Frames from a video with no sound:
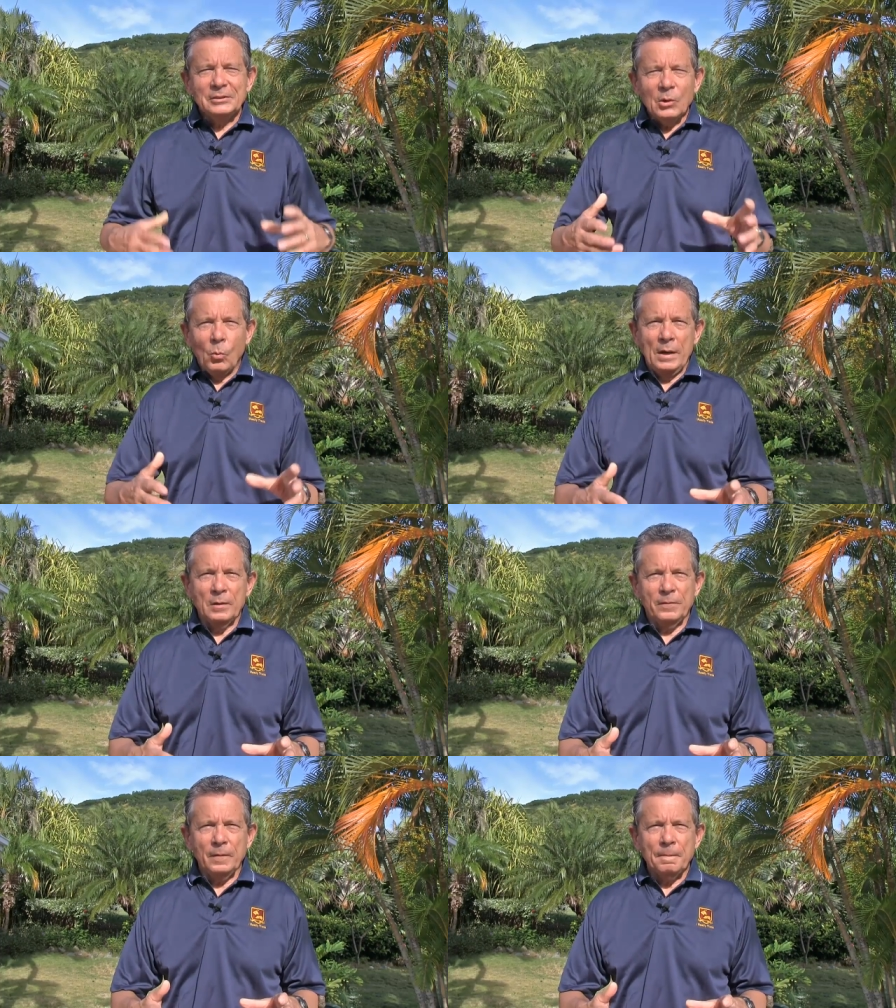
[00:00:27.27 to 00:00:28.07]
it
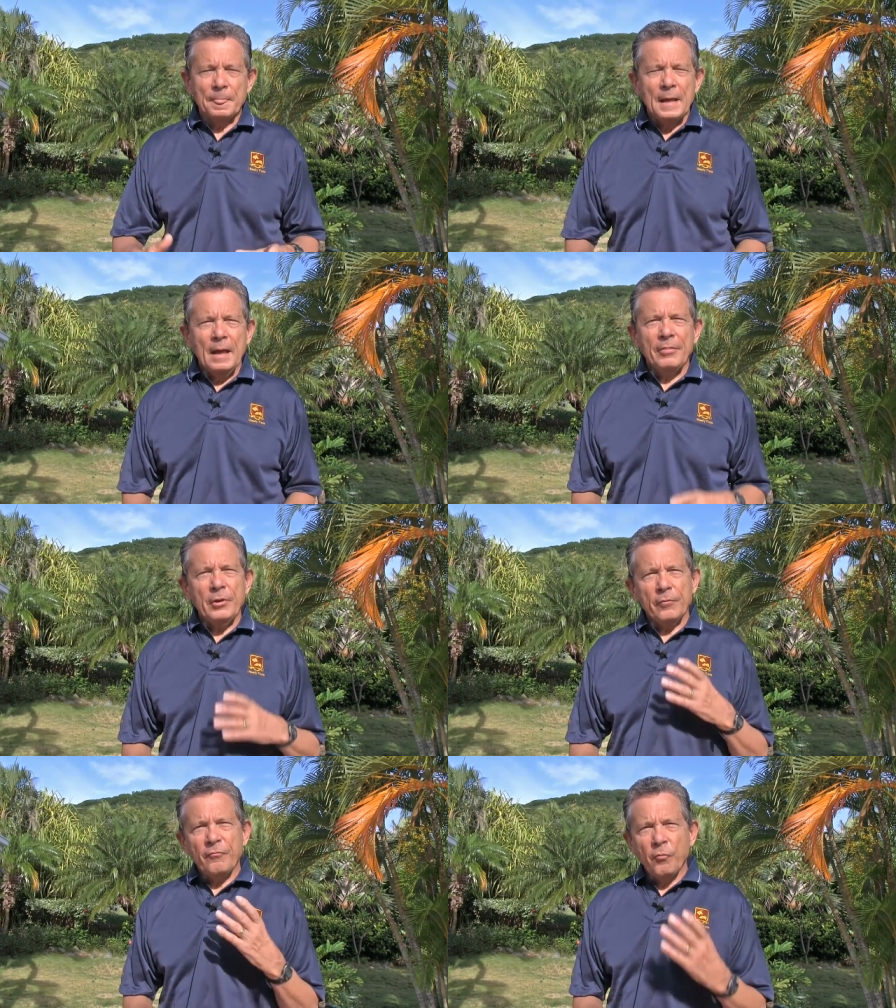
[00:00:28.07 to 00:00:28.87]
wonderful?
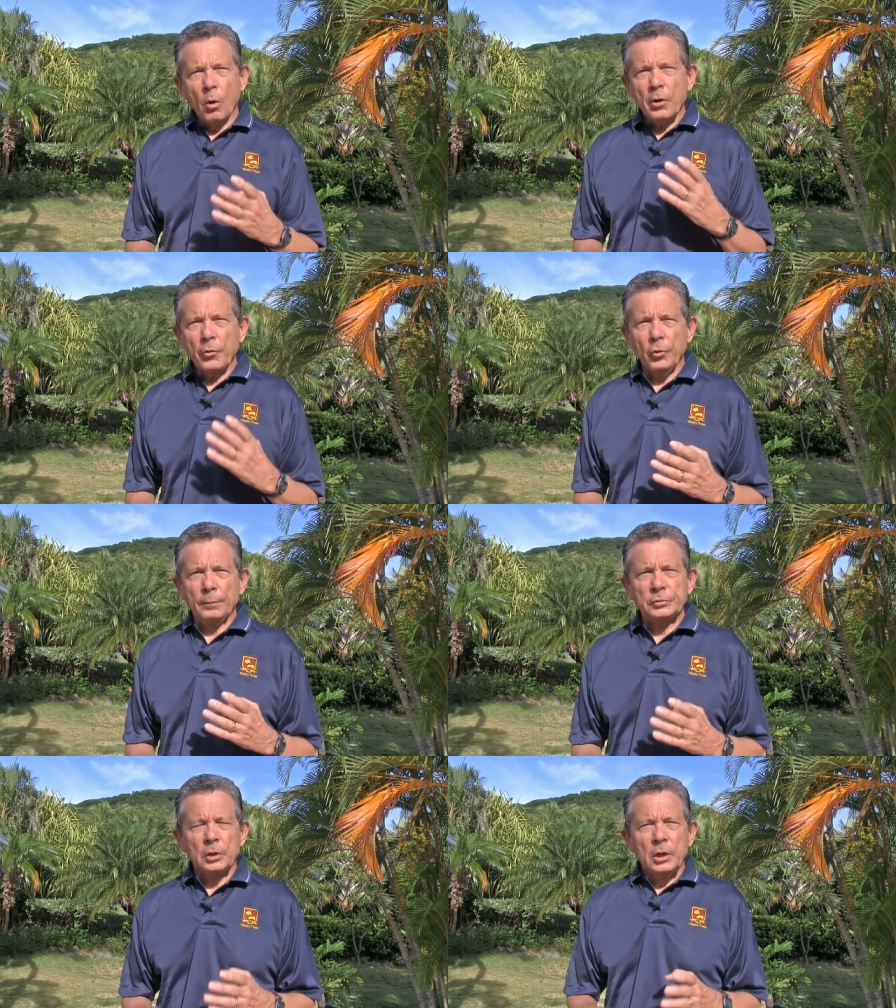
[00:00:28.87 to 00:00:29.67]
There are four
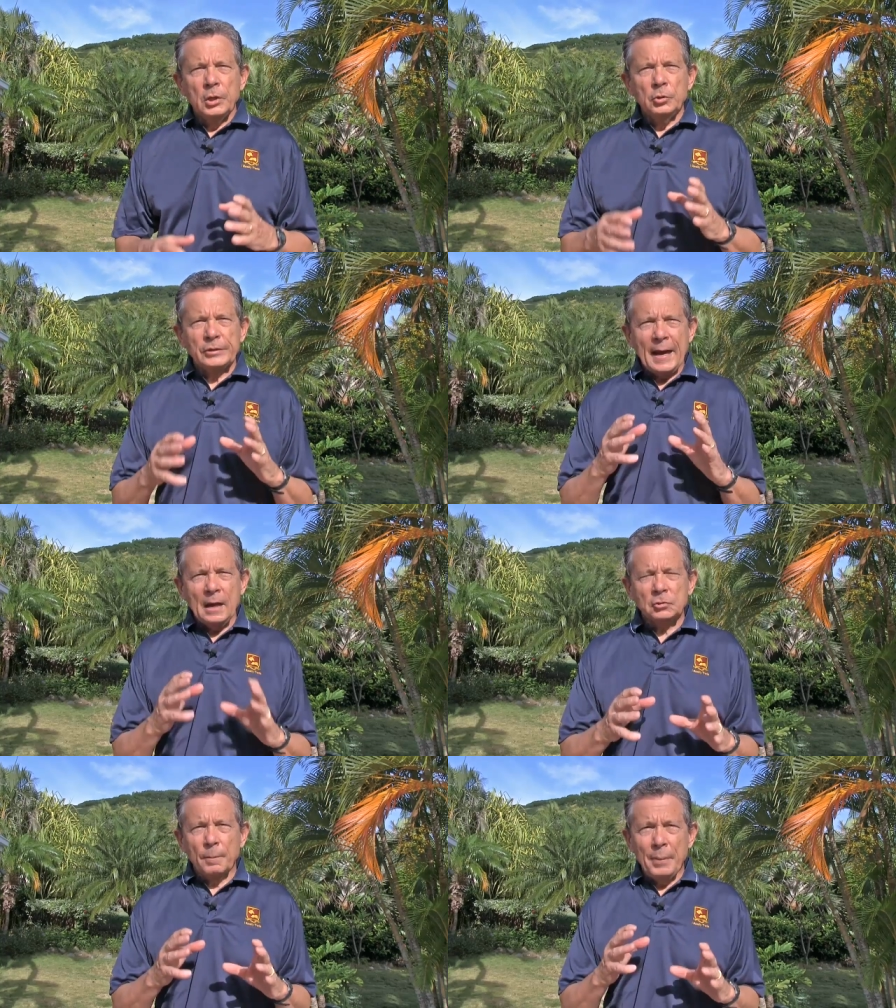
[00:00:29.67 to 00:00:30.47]
groups whose
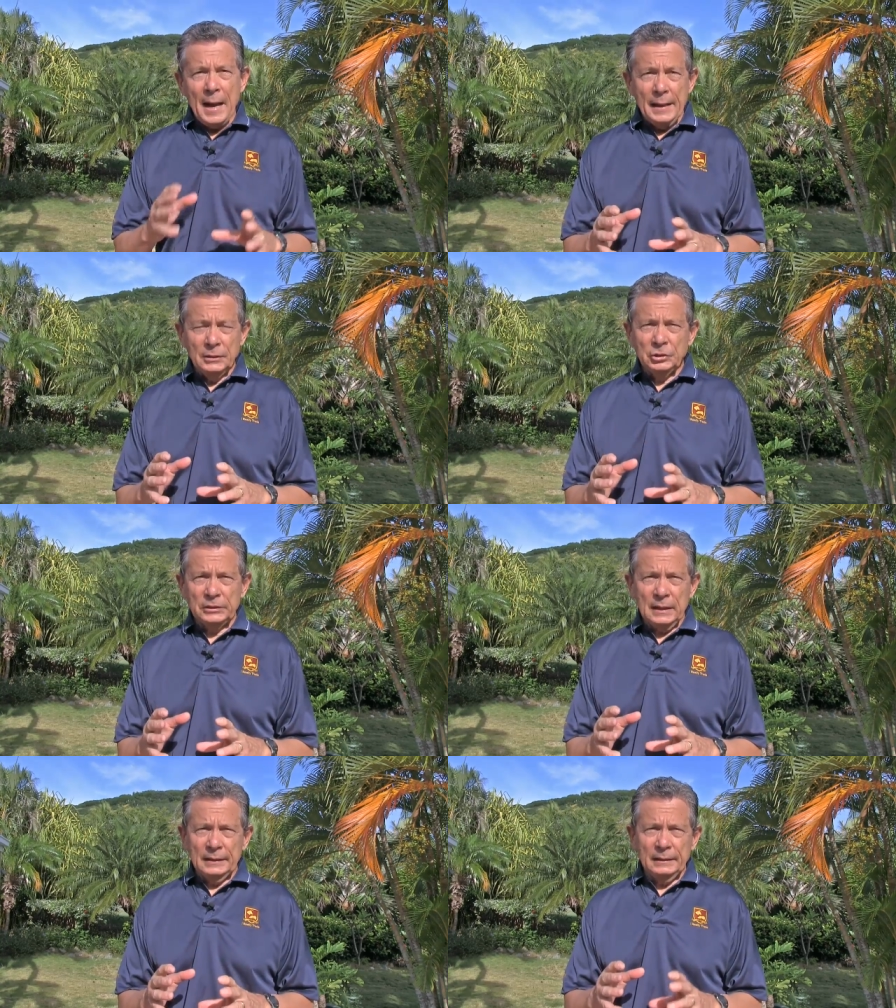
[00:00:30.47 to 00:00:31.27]
actual buying and
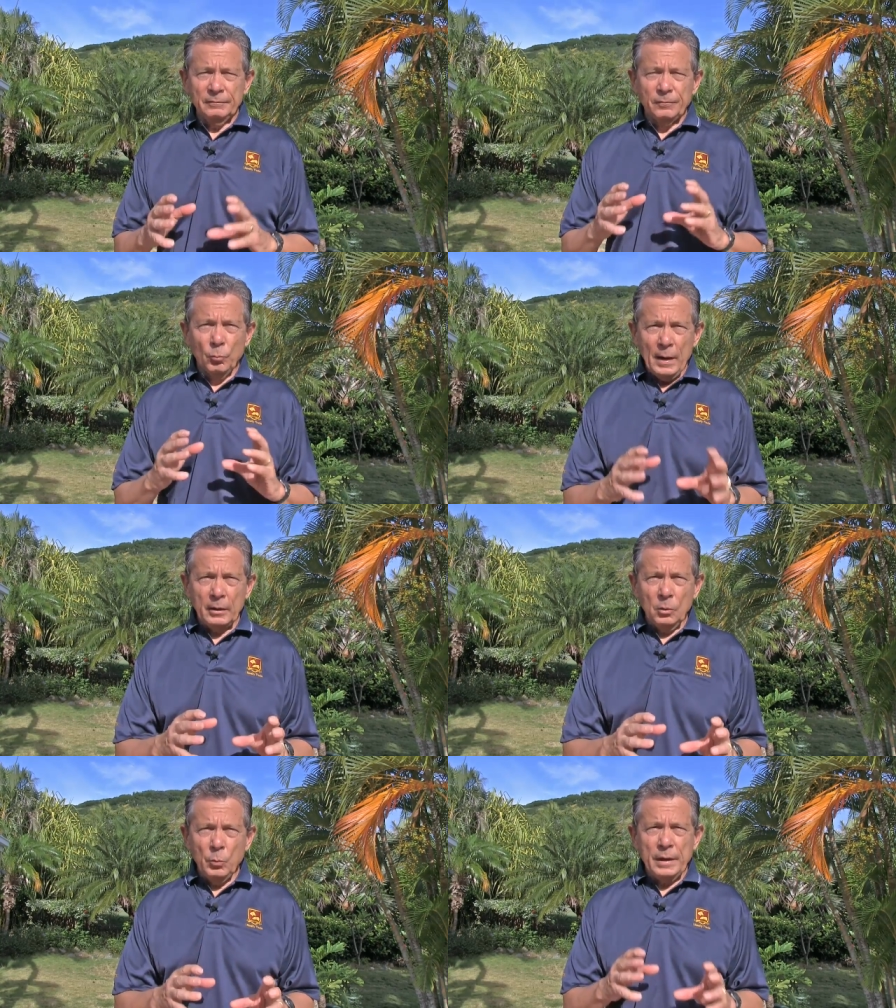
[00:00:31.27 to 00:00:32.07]
selling
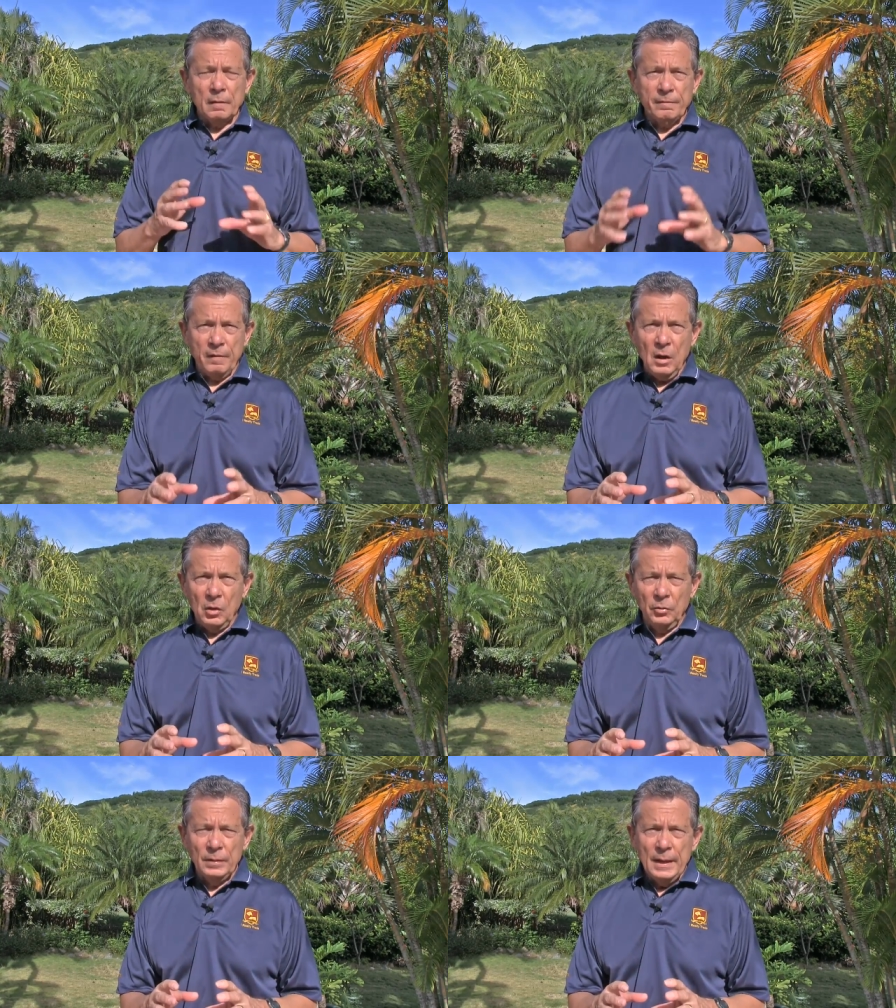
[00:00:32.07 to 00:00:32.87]
record we can
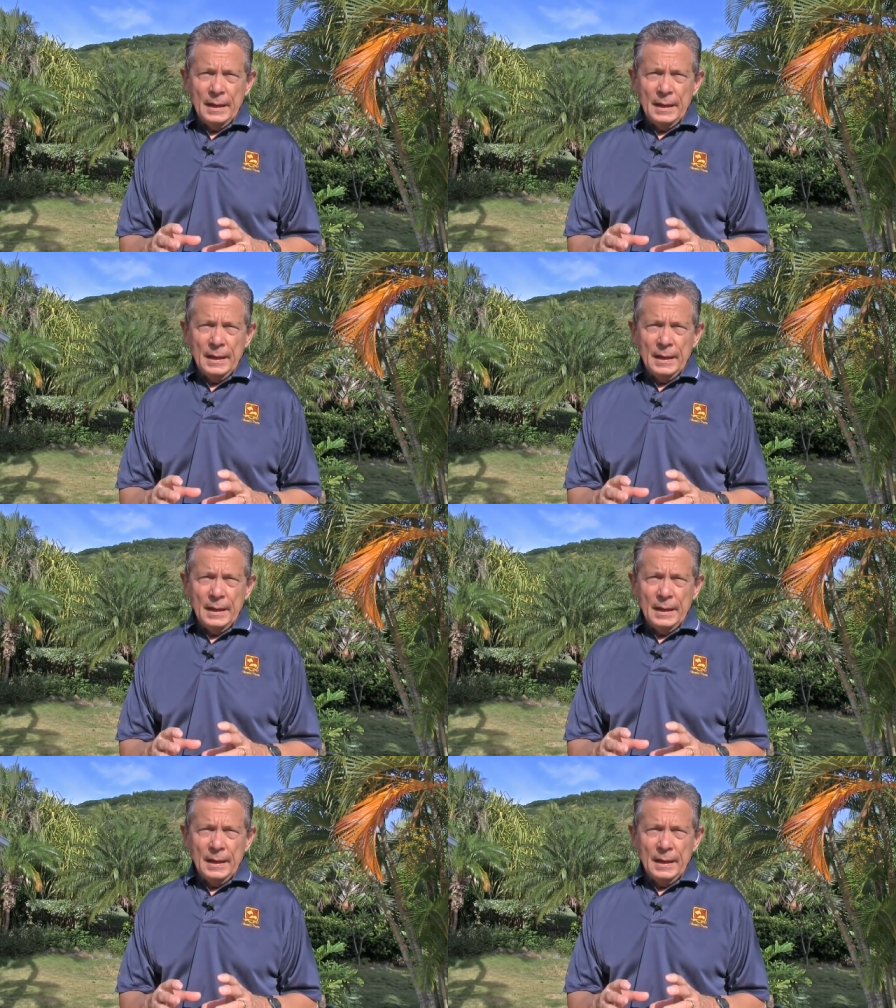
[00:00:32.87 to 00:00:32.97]
follow